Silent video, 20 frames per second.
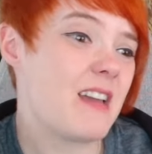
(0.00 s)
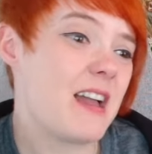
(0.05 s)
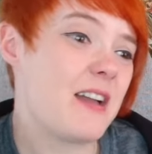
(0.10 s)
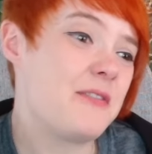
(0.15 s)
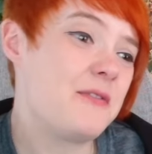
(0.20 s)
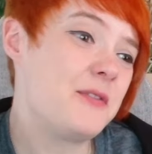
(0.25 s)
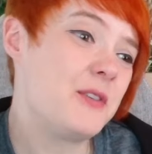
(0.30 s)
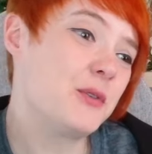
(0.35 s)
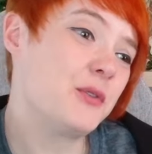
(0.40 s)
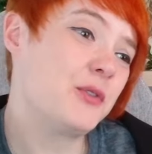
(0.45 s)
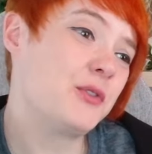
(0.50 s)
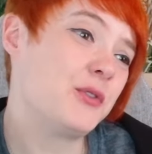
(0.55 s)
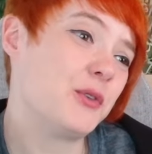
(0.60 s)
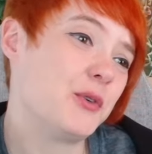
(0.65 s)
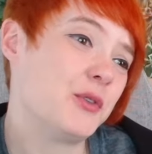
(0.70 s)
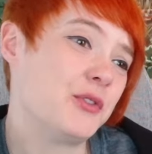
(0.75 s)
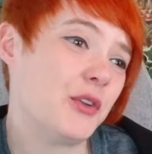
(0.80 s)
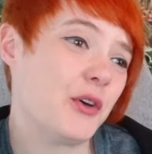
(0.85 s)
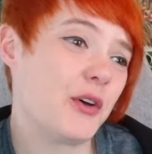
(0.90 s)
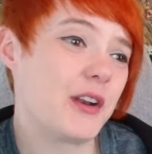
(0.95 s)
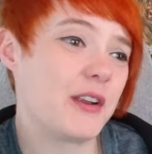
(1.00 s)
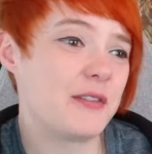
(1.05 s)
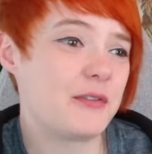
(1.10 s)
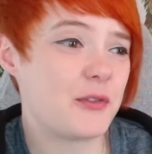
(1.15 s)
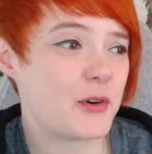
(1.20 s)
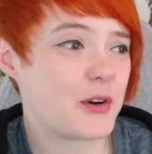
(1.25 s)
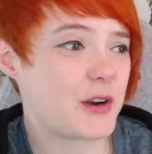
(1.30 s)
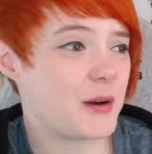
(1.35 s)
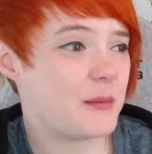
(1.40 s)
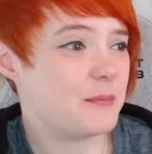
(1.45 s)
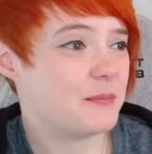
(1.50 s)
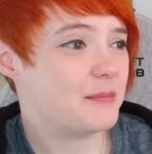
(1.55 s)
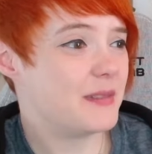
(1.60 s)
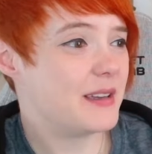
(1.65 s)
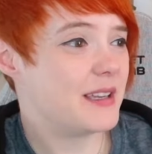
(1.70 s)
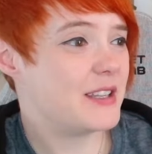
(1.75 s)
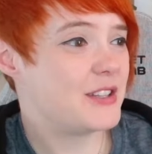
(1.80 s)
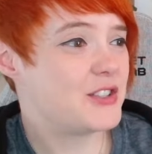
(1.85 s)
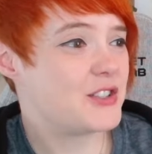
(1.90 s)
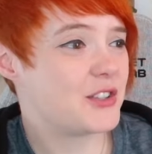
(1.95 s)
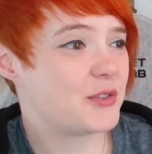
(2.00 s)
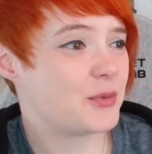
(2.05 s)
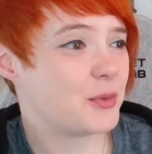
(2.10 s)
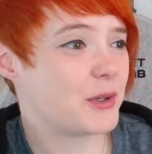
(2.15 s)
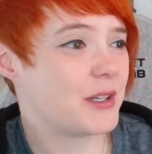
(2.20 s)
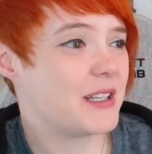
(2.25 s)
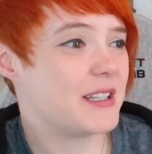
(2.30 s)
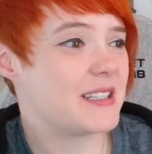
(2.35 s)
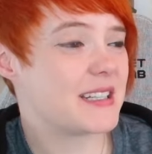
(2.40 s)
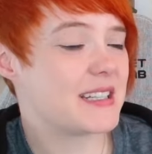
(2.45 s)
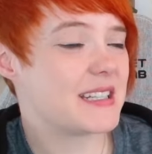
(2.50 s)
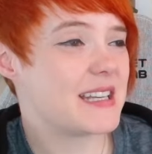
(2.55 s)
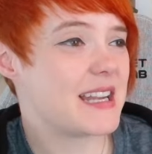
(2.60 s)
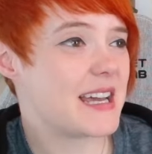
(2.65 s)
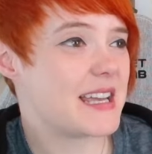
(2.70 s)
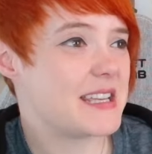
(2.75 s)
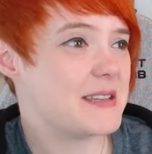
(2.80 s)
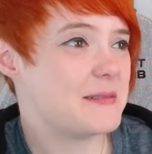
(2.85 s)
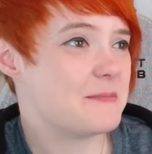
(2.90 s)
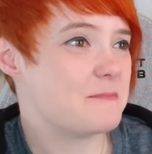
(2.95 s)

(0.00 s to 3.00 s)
I feel so sorry for him. He just wanted a night.